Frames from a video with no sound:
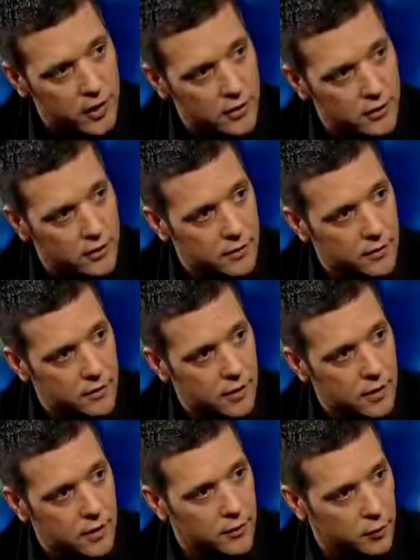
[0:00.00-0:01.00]
get
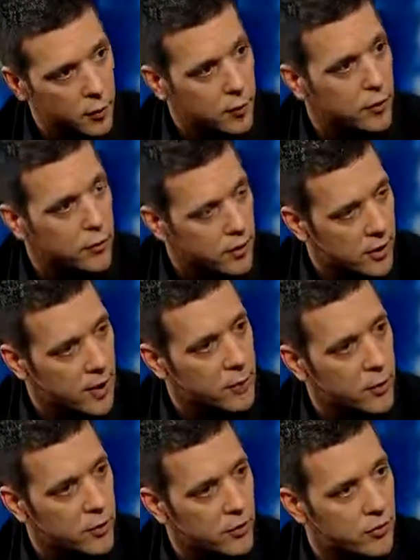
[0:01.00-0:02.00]
to a place where you're
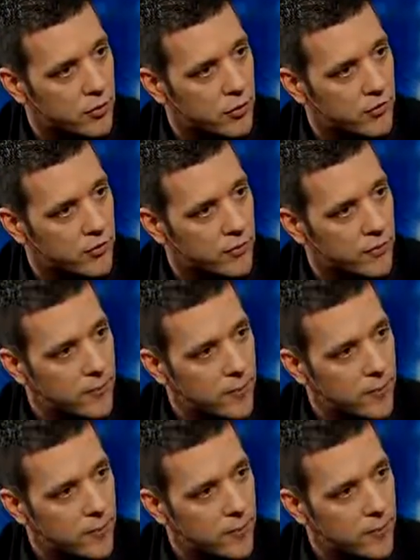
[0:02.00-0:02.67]
happy with the results?